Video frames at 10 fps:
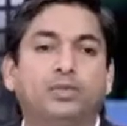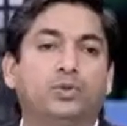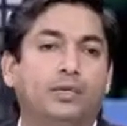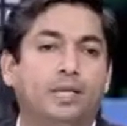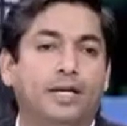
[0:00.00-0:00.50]

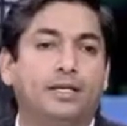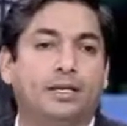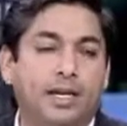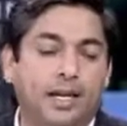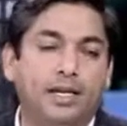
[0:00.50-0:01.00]
So
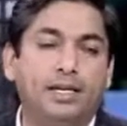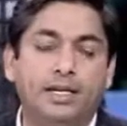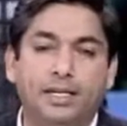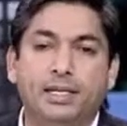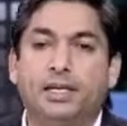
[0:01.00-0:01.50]
that
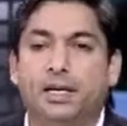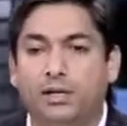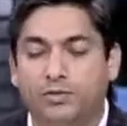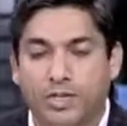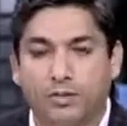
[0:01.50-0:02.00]
directly,
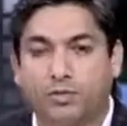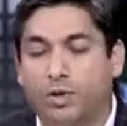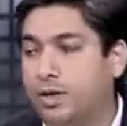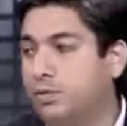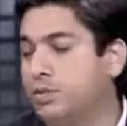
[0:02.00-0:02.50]
that
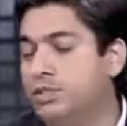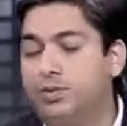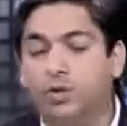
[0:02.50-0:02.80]
whatever Mr.